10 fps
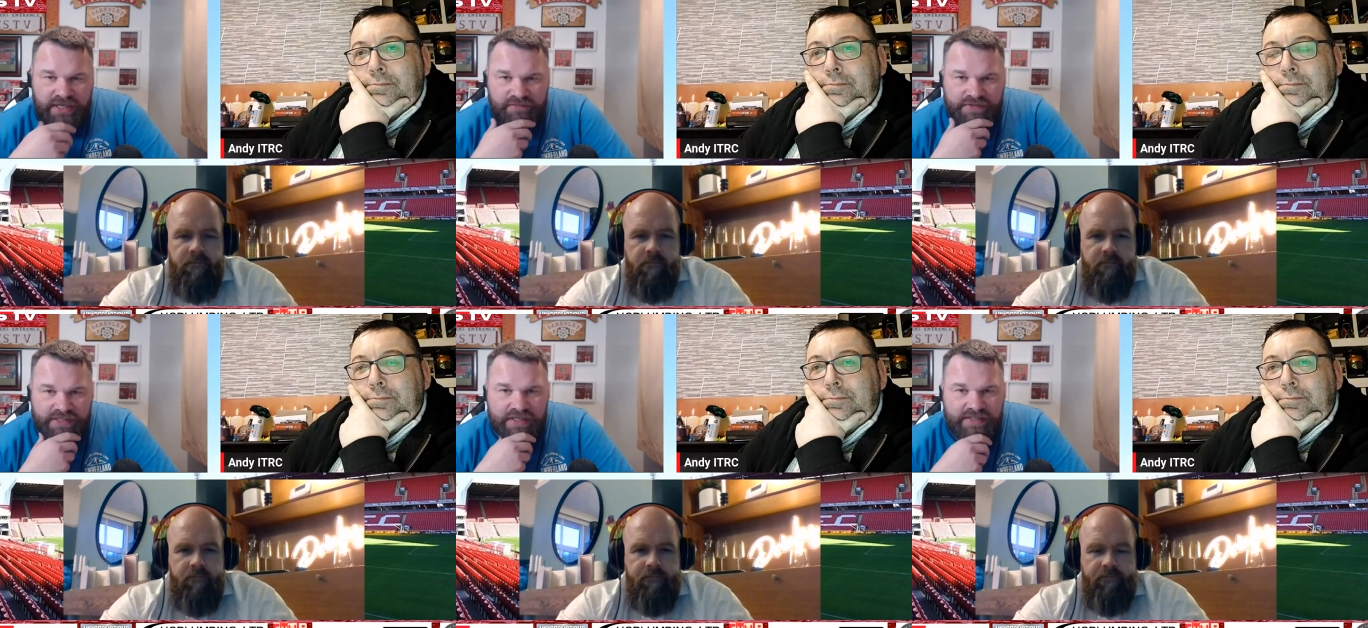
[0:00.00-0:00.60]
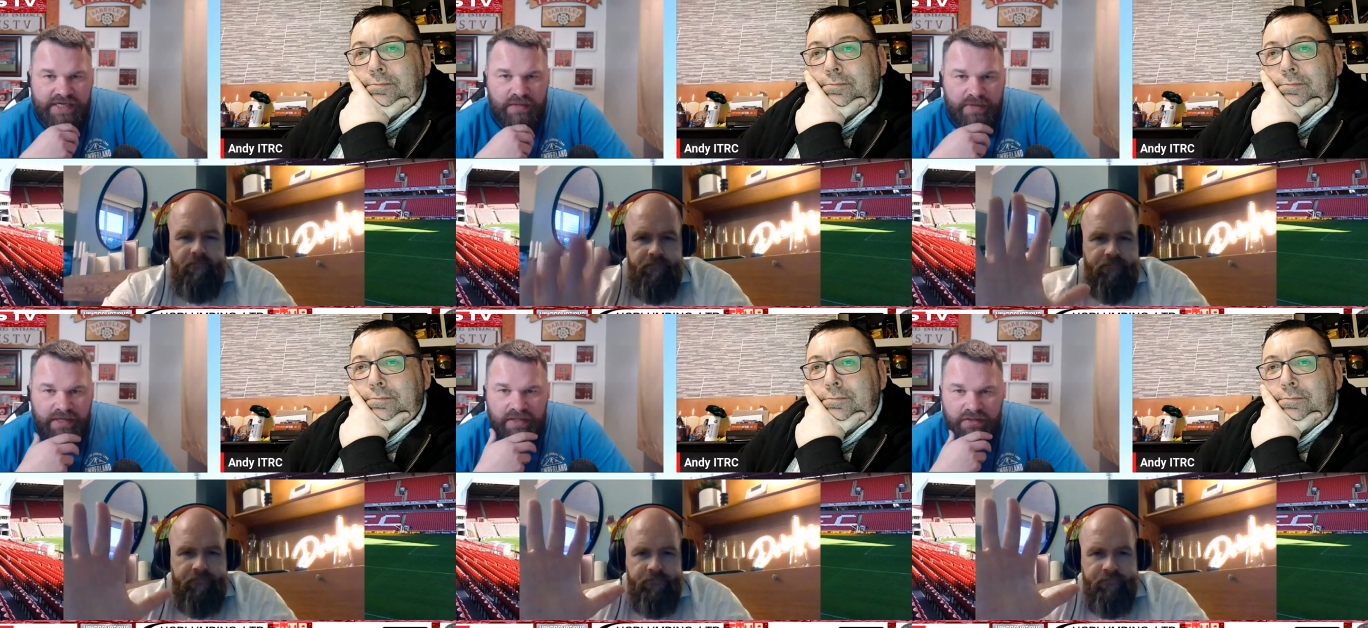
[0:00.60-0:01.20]
Speaker 1: you for taking your
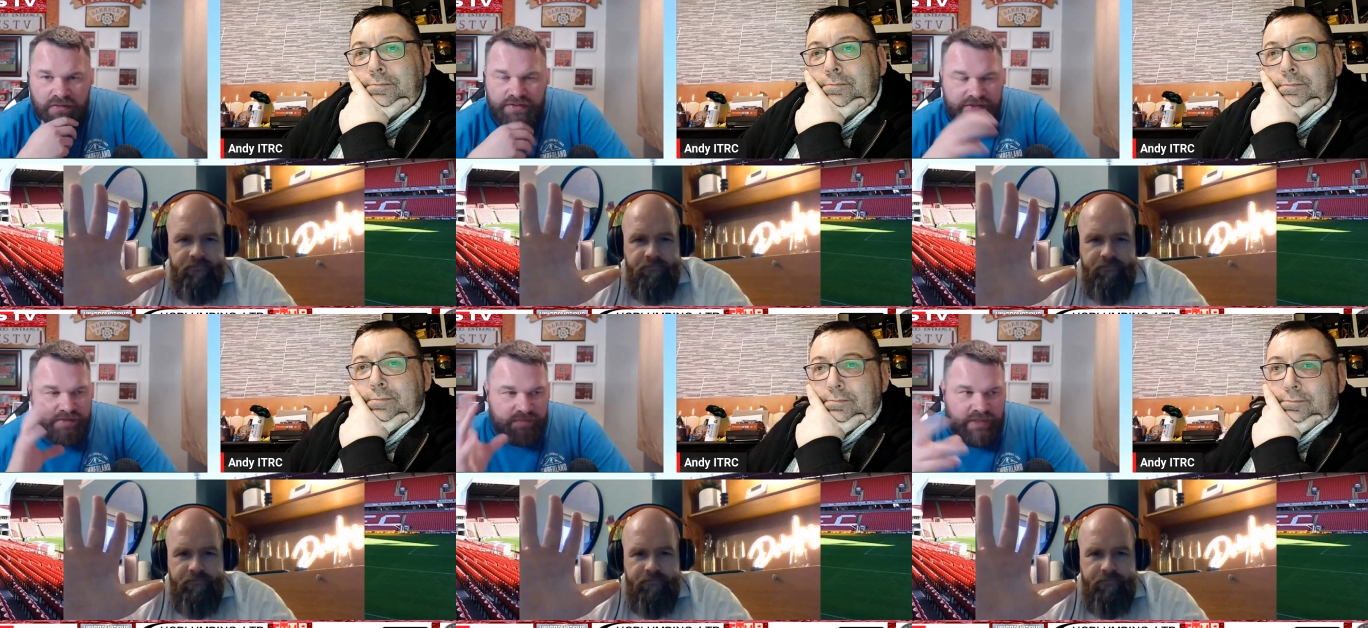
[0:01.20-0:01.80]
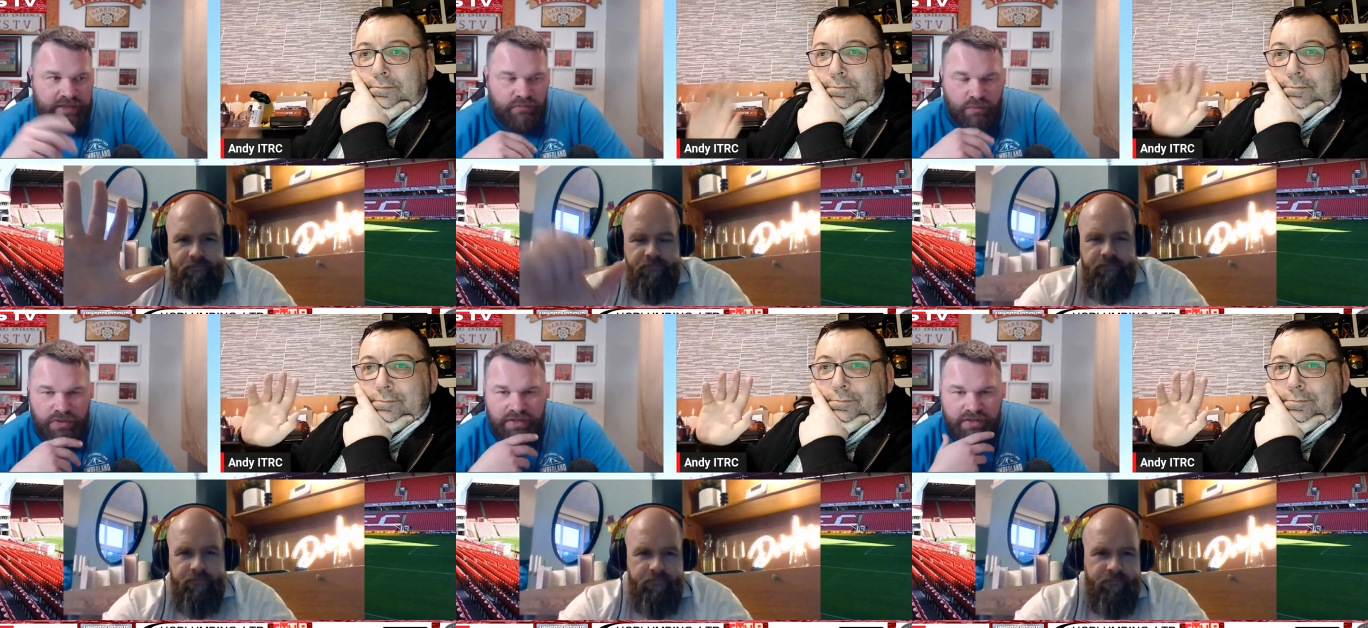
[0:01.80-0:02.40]
time out. I know it's uh, we
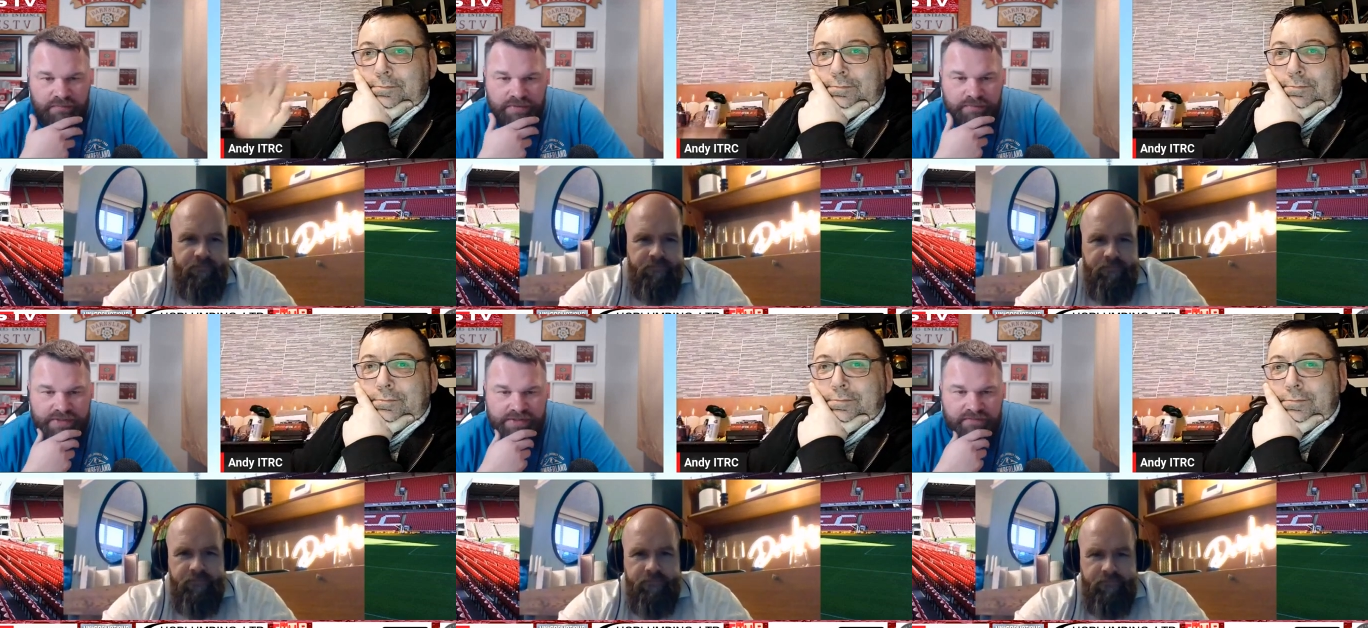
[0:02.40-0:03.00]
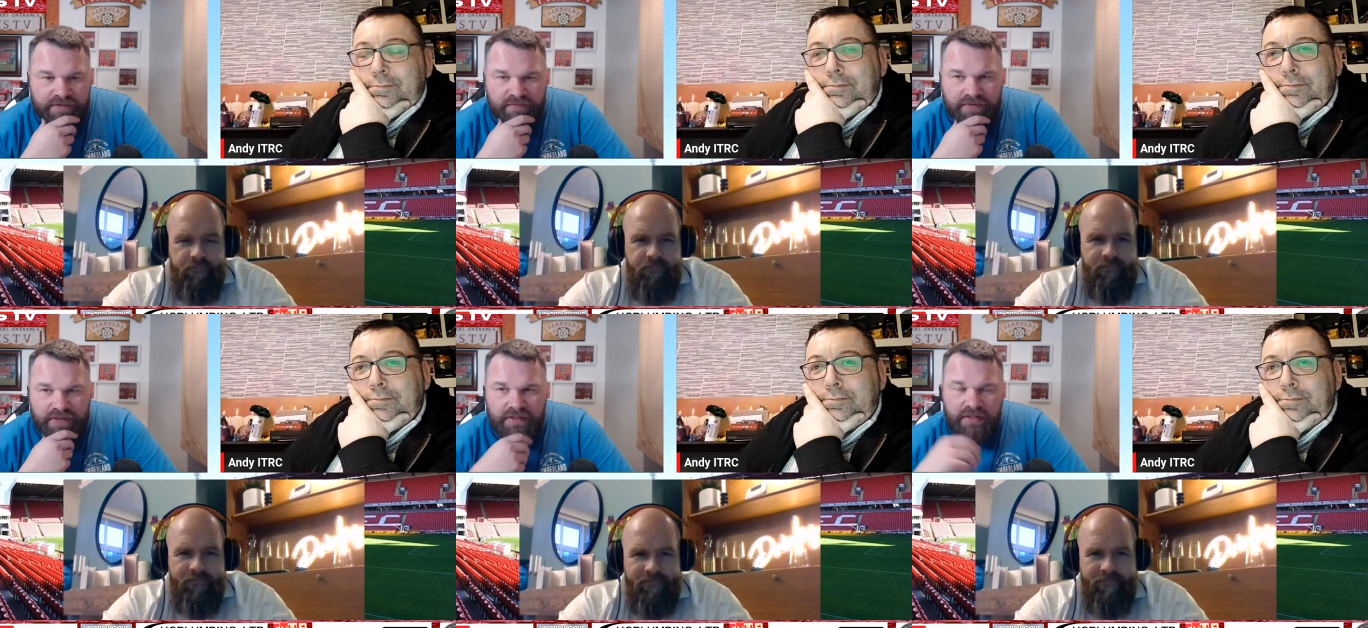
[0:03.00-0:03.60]
work and been busy and
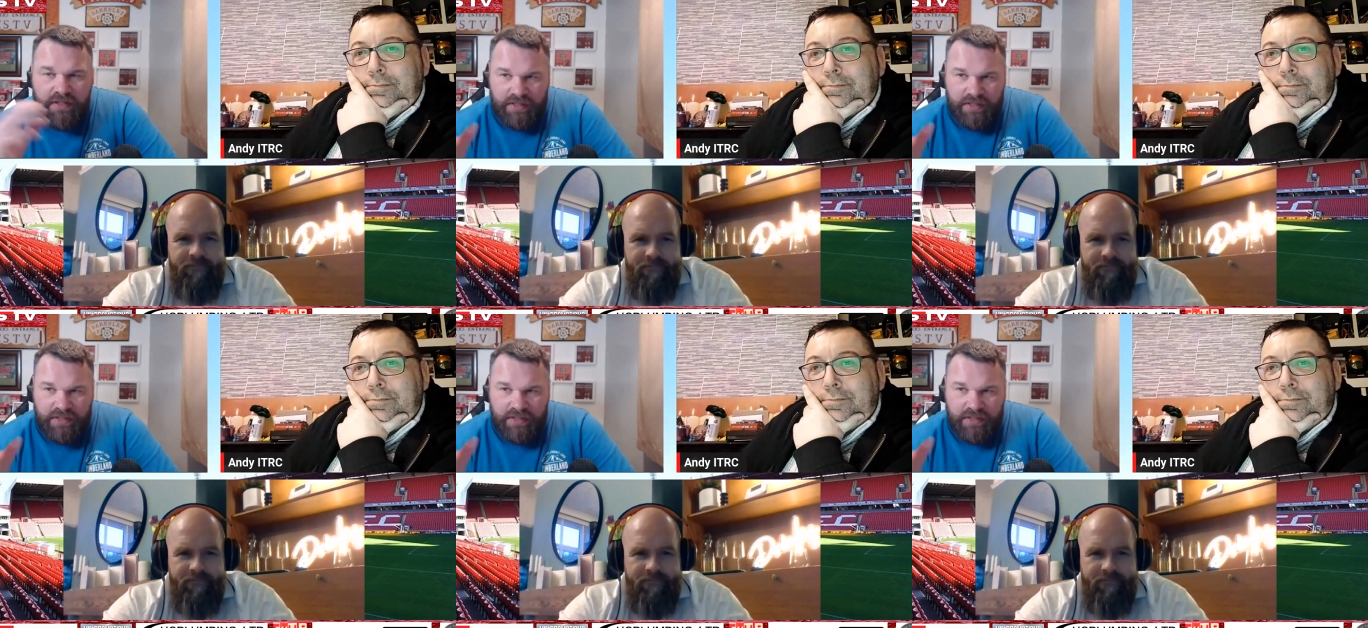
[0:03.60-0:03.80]
everything.